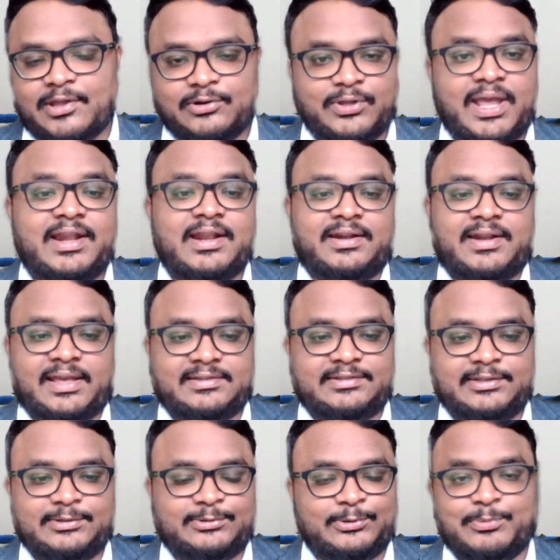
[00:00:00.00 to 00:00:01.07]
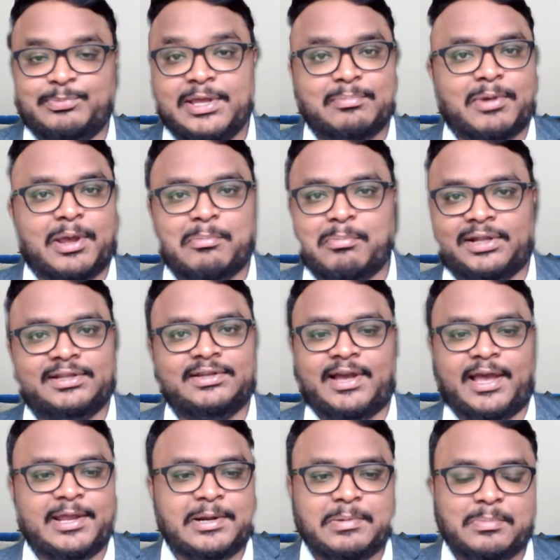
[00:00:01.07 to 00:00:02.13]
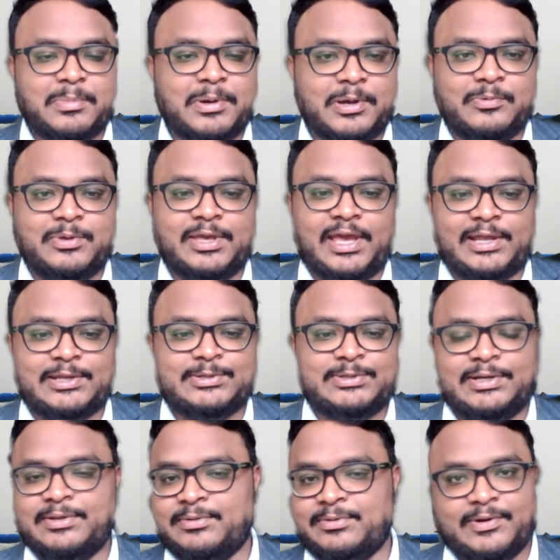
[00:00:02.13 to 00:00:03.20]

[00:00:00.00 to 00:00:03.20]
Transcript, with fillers: to get a taxi so me and my mother i remember we actually we